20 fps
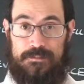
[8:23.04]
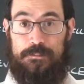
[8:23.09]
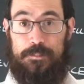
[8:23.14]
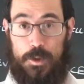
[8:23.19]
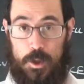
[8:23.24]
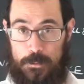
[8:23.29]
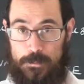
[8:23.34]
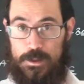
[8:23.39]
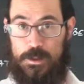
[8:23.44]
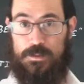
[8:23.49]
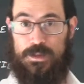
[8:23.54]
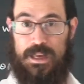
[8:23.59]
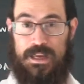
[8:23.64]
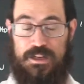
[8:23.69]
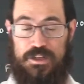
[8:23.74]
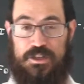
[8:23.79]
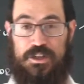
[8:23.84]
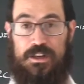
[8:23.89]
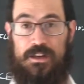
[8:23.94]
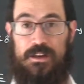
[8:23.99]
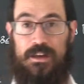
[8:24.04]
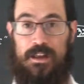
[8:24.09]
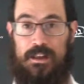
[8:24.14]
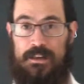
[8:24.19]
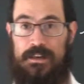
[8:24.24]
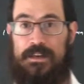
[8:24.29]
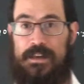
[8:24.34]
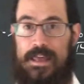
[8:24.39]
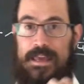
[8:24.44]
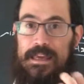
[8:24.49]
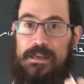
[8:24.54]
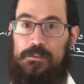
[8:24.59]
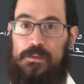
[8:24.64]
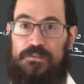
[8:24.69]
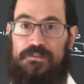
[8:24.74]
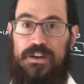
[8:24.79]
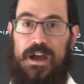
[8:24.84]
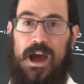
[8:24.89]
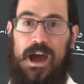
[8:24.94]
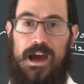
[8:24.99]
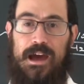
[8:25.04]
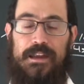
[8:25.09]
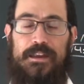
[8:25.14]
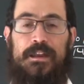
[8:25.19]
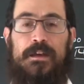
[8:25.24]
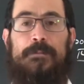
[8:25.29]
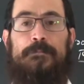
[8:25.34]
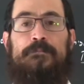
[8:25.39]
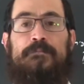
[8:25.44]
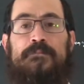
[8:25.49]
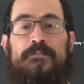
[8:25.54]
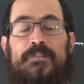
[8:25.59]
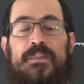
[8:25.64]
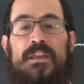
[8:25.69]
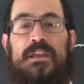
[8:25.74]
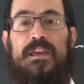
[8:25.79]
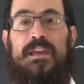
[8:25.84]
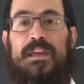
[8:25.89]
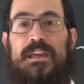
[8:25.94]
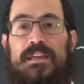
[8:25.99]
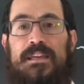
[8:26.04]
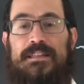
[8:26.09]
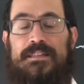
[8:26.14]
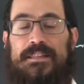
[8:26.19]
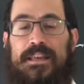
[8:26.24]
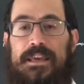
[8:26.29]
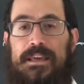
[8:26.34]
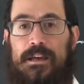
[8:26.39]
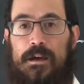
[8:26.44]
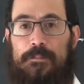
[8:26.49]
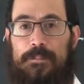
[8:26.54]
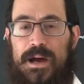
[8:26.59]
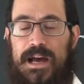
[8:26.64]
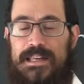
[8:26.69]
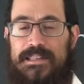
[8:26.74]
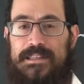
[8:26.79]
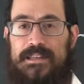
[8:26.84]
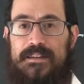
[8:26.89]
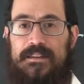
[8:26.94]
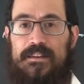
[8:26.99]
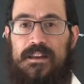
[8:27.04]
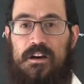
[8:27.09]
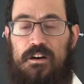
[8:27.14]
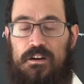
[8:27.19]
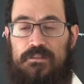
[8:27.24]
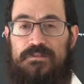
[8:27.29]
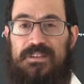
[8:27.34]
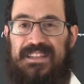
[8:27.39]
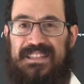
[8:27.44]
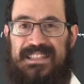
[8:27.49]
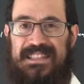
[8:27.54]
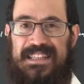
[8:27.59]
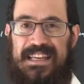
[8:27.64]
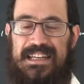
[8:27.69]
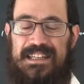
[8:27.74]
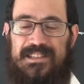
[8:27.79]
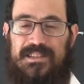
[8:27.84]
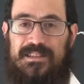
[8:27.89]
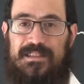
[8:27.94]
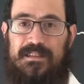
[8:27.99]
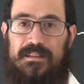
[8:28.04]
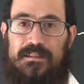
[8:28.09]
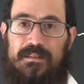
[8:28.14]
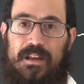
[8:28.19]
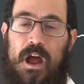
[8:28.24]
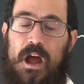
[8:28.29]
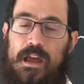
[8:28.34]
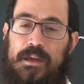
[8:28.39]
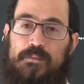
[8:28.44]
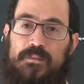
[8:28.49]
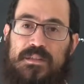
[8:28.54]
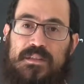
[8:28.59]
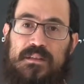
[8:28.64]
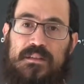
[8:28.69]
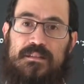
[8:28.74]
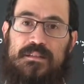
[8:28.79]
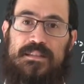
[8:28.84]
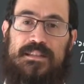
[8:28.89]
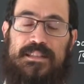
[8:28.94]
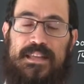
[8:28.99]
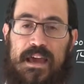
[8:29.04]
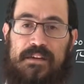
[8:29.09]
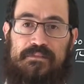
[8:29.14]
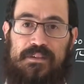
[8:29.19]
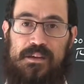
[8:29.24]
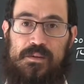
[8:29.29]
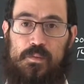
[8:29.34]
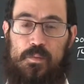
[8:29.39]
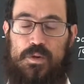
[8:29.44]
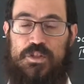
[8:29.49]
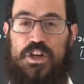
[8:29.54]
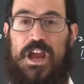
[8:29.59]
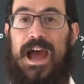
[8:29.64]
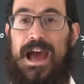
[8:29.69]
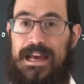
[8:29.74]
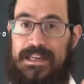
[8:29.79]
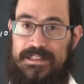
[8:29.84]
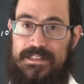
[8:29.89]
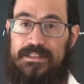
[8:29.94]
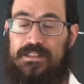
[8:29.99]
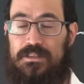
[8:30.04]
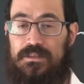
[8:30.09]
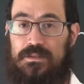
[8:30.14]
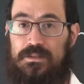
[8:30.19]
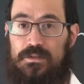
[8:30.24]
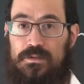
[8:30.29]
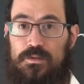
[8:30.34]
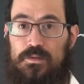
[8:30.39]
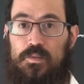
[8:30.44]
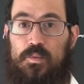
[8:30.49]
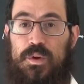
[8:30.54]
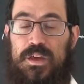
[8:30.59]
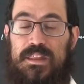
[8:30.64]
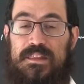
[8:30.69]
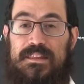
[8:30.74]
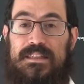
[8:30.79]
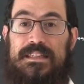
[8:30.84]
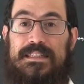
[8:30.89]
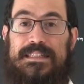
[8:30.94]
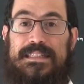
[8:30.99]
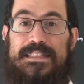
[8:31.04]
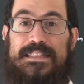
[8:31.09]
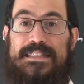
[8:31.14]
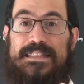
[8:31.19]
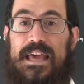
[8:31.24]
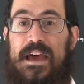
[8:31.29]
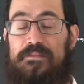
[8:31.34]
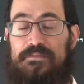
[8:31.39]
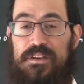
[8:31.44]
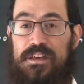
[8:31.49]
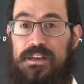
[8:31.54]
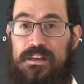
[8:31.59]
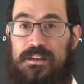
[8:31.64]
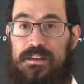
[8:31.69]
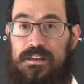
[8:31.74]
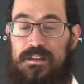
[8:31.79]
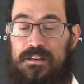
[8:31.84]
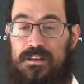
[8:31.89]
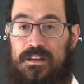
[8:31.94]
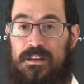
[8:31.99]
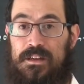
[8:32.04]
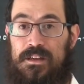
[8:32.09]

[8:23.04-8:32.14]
permutation name of God is a composite of 6 times 7, which has to do with the seven